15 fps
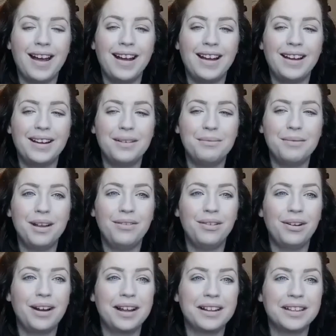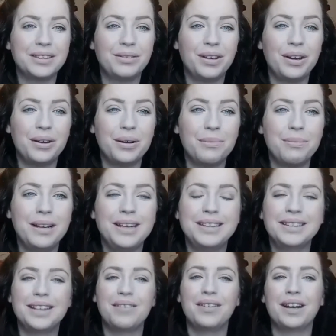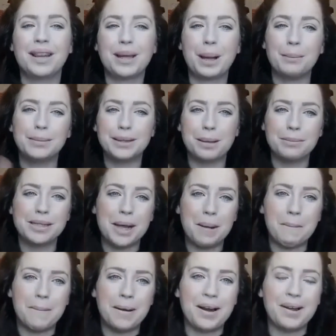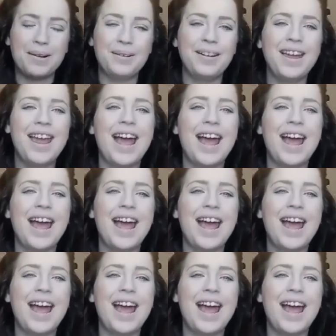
If you like this video, please give it a thumbs up down below.